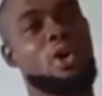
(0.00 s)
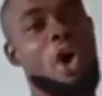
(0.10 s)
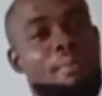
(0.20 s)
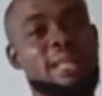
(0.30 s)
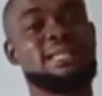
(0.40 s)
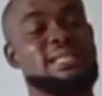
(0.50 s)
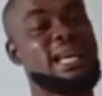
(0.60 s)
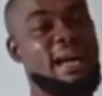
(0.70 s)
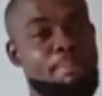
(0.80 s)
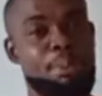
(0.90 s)
current is
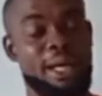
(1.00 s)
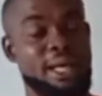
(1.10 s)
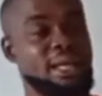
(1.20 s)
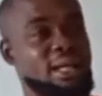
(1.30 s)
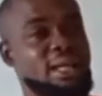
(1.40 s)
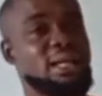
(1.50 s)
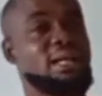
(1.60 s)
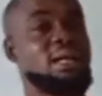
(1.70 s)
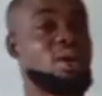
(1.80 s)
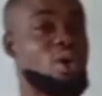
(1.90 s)
ampere.
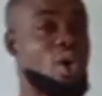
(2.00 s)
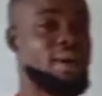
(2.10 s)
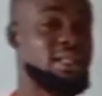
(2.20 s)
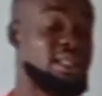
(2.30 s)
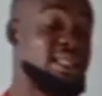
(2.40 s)
Current